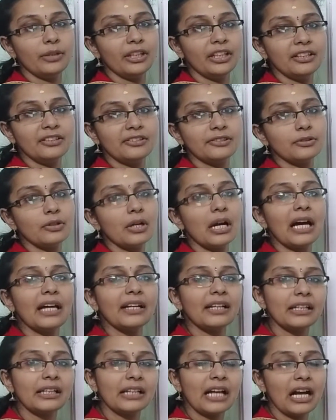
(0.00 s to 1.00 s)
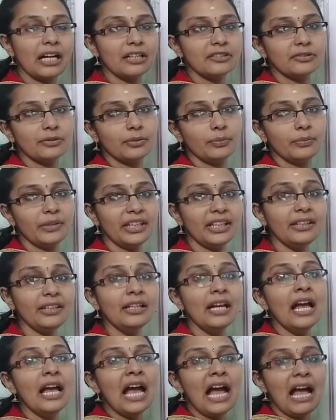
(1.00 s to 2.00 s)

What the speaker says: minutes to hour and hours to minute